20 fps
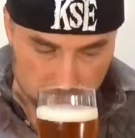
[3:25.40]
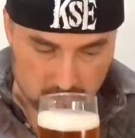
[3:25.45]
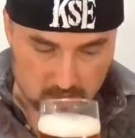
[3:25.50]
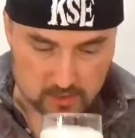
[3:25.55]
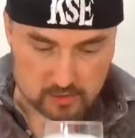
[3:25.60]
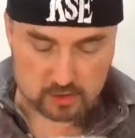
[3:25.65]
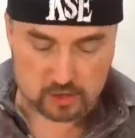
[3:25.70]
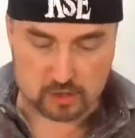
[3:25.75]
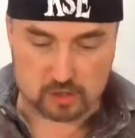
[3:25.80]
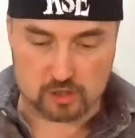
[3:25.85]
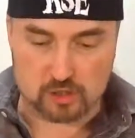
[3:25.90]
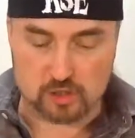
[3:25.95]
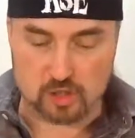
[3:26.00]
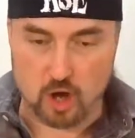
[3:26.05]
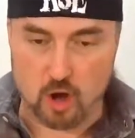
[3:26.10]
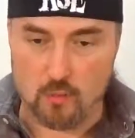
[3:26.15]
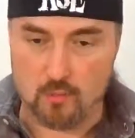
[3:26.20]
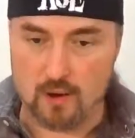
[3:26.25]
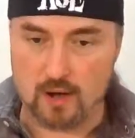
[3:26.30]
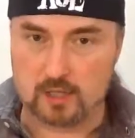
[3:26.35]
There's just
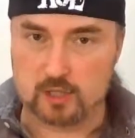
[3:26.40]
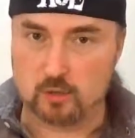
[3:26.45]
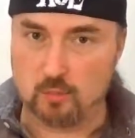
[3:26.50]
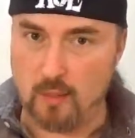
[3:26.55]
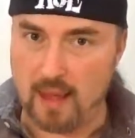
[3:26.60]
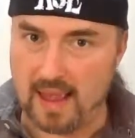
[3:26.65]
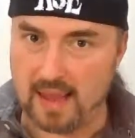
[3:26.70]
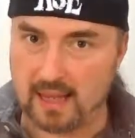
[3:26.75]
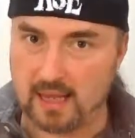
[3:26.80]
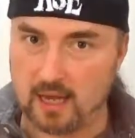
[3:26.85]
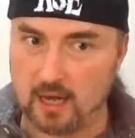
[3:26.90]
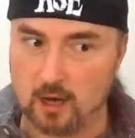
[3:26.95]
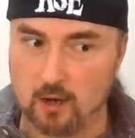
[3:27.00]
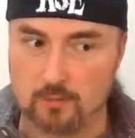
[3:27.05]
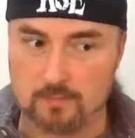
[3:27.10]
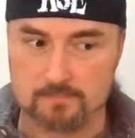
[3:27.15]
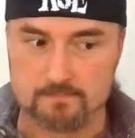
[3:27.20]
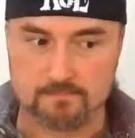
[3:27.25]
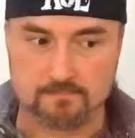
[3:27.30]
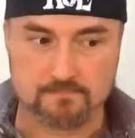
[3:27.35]
so much mango.